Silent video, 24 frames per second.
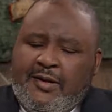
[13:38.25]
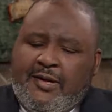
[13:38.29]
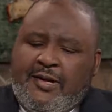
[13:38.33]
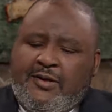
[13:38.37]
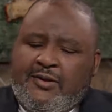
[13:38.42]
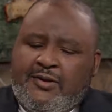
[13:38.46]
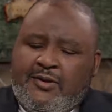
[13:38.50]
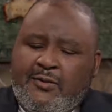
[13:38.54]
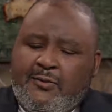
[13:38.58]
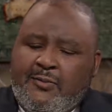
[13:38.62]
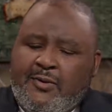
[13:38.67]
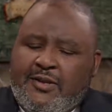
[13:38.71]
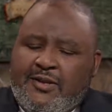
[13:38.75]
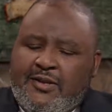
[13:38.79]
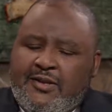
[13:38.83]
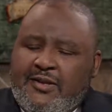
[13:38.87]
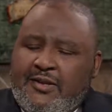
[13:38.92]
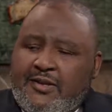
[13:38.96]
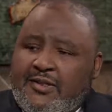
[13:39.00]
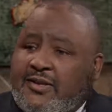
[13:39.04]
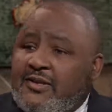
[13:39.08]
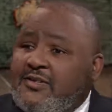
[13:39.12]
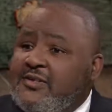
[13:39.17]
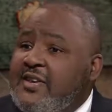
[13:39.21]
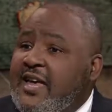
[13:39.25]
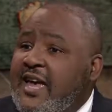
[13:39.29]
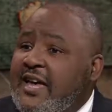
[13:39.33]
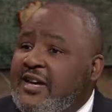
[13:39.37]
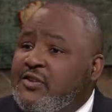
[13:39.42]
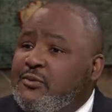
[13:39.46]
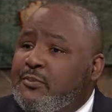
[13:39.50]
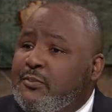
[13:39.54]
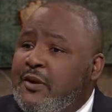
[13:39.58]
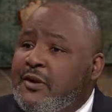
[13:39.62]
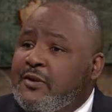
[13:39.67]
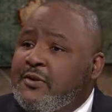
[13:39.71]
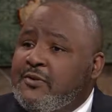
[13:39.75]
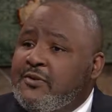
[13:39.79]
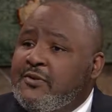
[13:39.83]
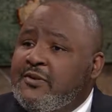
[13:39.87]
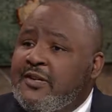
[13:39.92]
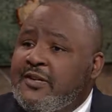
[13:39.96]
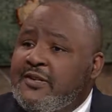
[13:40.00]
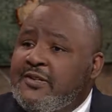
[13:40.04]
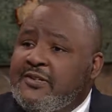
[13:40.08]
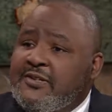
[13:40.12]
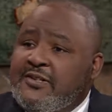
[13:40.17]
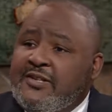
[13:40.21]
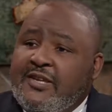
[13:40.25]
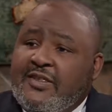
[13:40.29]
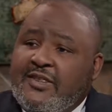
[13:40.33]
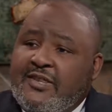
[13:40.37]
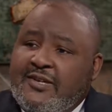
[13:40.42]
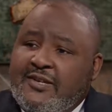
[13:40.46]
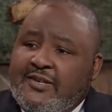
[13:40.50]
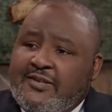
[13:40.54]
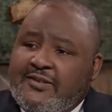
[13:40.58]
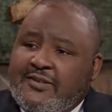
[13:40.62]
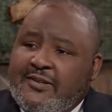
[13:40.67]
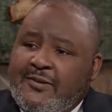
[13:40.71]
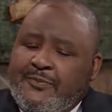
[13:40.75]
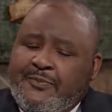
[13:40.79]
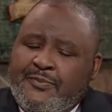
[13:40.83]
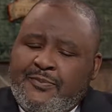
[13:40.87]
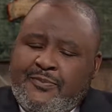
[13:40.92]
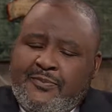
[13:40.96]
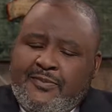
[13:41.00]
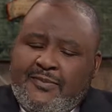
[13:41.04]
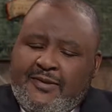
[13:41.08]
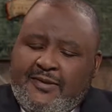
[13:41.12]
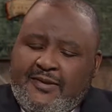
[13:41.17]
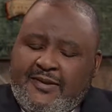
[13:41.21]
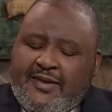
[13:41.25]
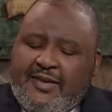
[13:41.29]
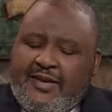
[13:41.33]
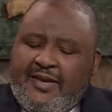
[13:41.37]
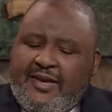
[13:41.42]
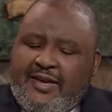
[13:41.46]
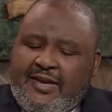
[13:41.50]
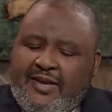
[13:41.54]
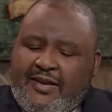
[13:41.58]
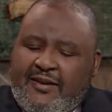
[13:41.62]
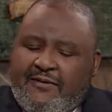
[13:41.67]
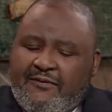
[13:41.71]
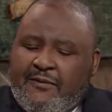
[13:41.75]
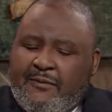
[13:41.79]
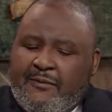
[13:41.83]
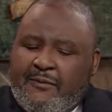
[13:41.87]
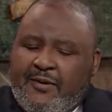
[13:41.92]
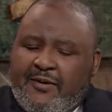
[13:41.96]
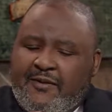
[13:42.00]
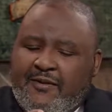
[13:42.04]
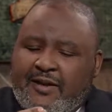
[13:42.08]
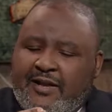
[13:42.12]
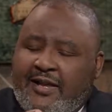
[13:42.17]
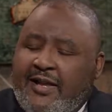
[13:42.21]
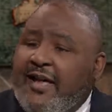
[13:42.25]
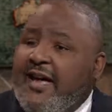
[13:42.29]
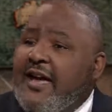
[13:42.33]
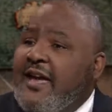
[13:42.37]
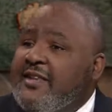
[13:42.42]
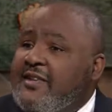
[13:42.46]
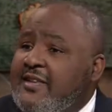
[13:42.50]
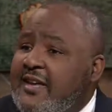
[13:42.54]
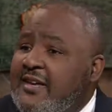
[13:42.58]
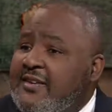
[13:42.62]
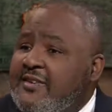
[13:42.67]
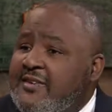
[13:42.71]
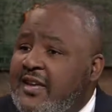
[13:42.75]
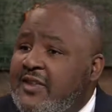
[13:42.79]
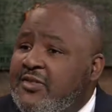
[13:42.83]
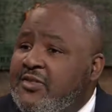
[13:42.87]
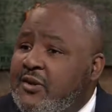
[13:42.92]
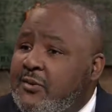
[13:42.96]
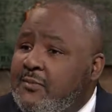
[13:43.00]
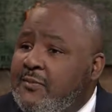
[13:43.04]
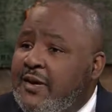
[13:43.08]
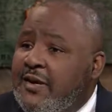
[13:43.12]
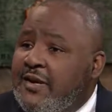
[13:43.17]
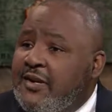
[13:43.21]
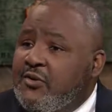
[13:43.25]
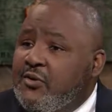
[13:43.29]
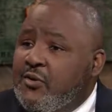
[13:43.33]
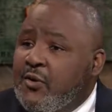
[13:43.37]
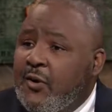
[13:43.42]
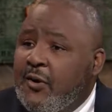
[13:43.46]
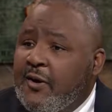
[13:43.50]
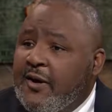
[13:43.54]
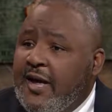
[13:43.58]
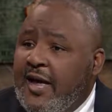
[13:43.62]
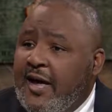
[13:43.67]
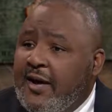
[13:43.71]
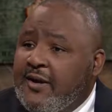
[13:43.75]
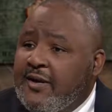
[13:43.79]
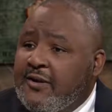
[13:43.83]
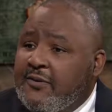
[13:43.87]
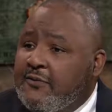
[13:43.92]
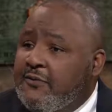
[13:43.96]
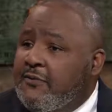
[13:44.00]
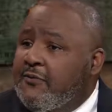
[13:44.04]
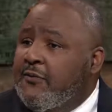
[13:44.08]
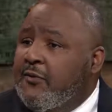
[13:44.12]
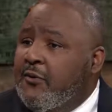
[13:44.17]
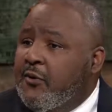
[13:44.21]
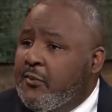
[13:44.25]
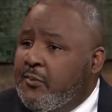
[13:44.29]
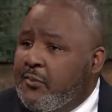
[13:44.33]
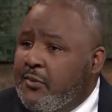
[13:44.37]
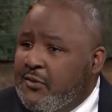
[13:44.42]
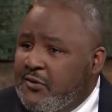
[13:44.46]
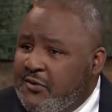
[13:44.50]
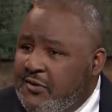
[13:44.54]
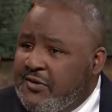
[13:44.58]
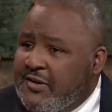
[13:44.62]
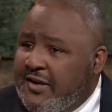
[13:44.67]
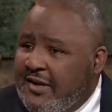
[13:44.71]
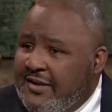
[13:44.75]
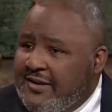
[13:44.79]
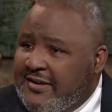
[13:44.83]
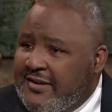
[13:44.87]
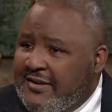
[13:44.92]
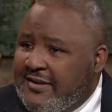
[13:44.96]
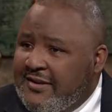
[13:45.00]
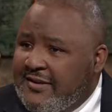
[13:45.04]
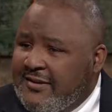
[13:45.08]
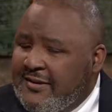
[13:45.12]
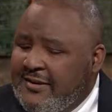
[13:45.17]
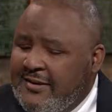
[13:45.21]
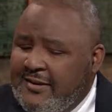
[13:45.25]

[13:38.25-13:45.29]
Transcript: And so what the Sachs brothers did is said this, if a client takes out their money drawing out at 4%,